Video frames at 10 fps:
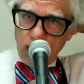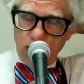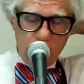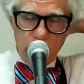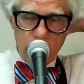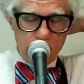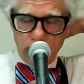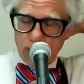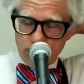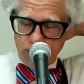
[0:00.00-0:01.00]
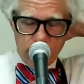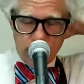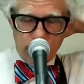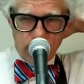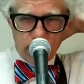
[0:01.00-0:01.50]
and my good friend,
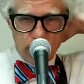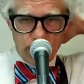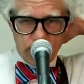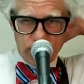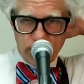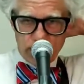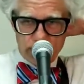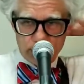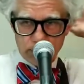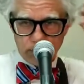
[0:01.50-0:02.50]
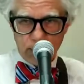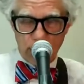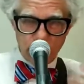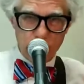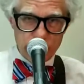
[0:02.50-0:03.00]
and I couldn't believe it, that
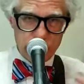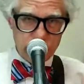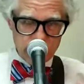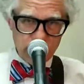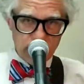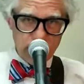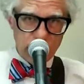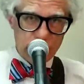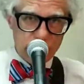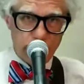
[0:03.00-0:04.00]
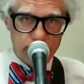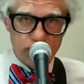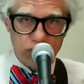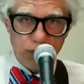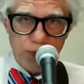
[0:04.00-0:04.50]
he was stealing things from
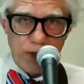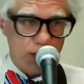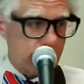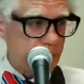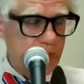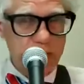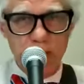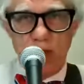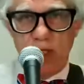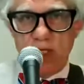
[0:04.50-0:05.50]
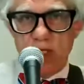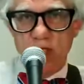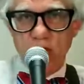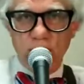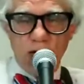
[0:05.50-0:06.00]
the Tennessee
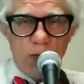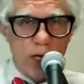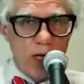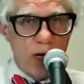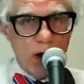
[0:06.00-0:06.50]
State Highway.